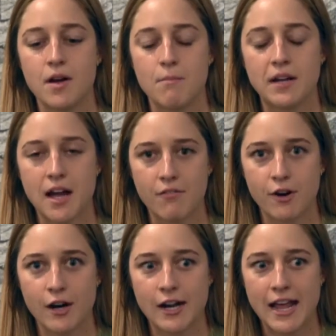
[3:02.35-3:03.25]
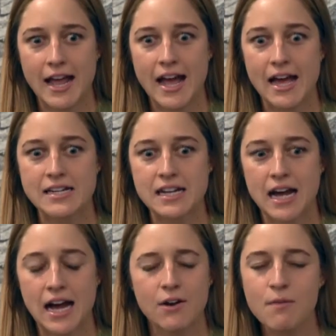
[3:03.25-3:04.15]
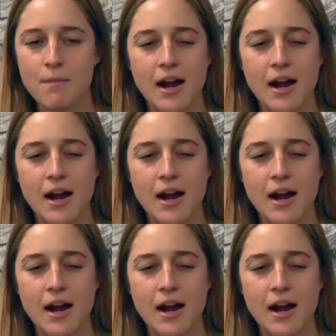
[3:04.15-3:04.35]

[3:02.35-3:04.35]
McGovern, and I don't remember,